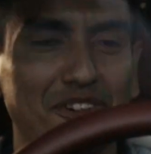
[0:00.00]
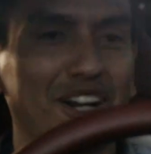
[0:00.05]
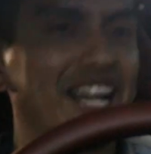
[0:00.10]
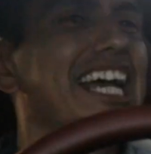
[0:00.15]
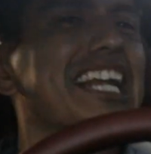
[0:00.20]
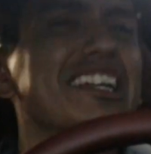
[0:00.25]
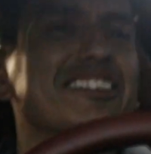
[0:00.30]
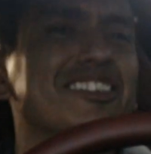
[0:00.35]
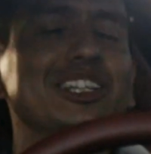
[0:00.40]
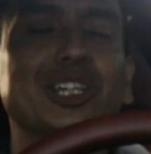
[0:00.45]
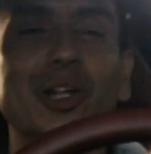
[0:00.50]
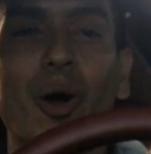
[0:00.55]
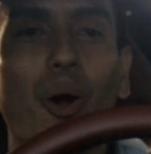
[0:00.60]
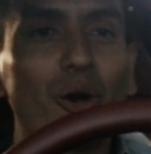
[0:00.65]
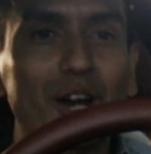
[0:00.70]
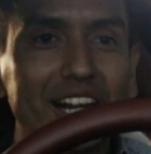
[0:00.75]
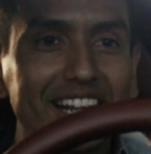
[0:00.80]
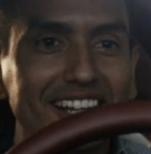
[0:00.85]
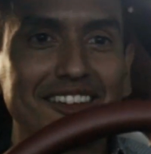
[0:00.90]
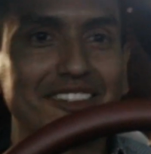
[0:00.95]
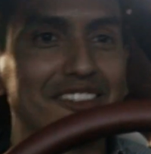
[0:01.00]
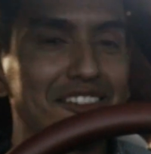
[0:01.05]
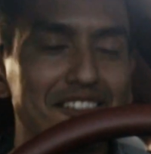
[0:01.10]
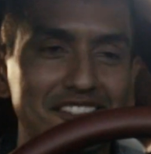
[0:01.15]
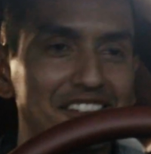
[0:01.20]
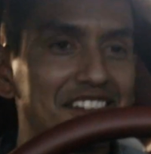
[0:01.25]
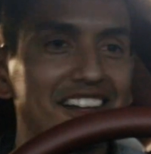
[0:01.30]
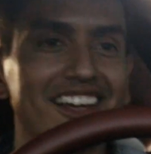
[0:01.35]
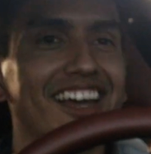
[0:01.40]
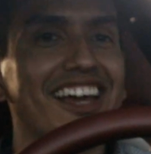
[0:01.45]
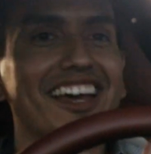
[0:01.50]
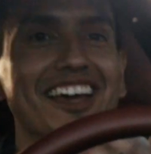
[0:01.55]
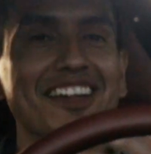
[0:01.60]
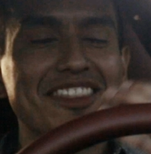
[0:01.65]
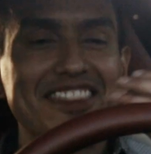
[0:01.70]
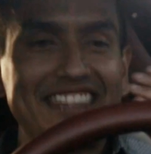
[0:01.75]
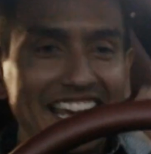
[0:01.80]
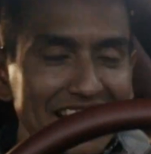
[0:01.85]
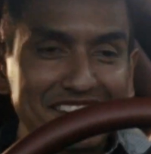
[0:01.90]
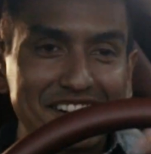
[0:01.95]
Forget DeLoreans.
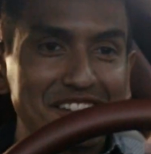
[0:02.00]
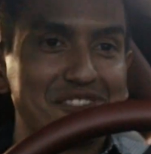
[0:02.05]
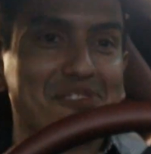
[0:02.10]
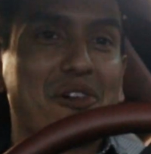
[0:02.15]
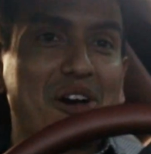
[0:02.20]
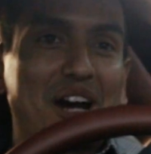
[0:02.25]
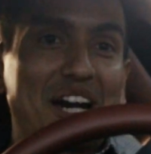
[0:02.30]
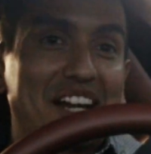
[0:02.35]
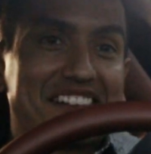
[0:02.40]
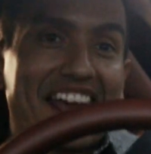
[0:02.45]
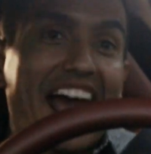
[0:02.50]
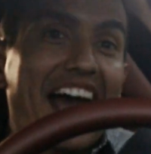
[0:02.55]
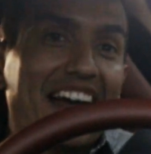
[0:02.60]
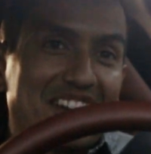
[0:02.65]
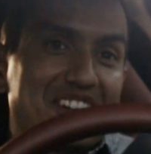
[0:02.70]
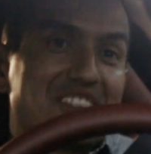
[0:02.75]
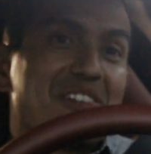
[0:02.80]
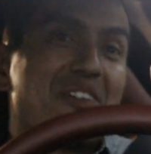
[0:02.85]
This is where it's at in